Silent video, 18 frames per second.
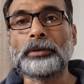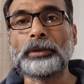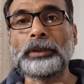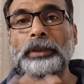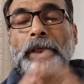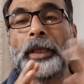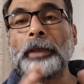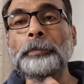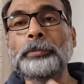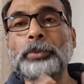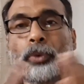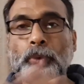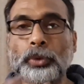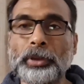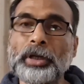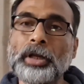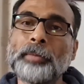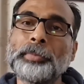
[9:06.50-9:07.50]
game
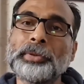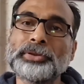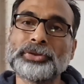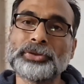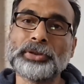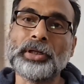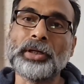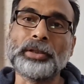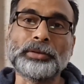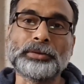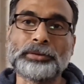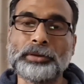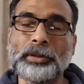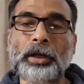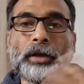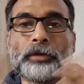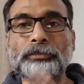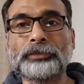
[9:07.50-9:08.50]
programming starts
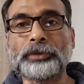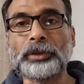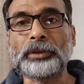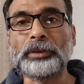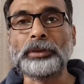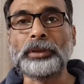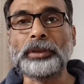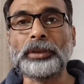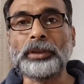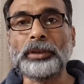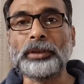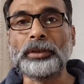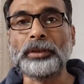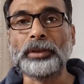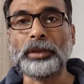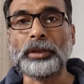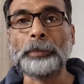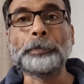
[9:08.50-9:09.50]
after the
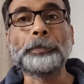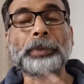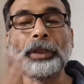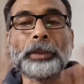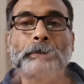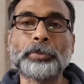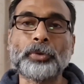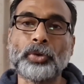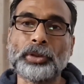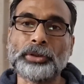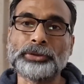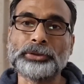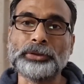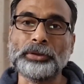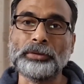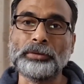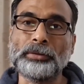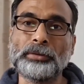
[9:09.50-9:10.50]

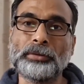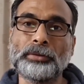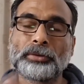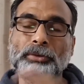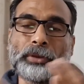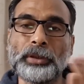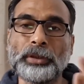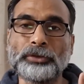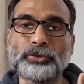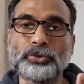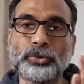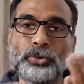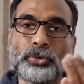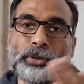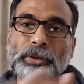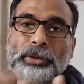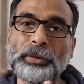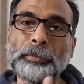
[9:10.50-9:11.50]
pre-production, okay,
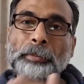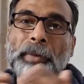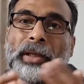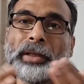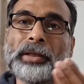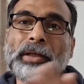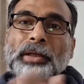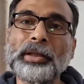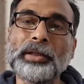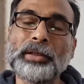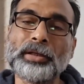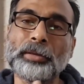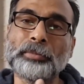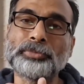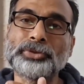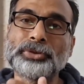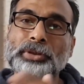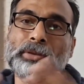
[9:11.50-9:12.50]
so it mainly
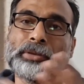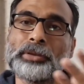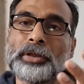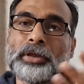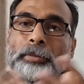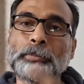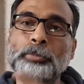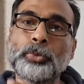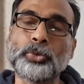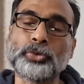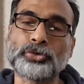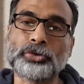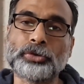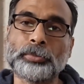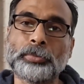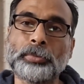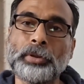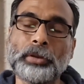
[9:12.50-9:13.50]
comes in the
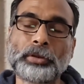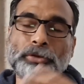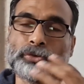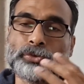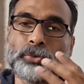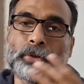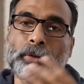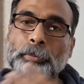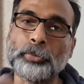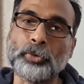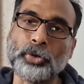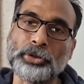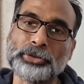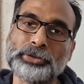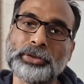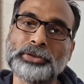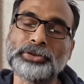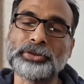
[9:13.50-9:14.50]

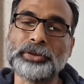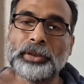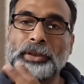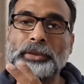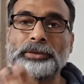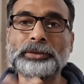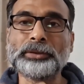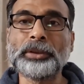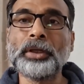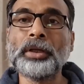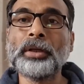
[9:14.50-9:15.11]
production stage.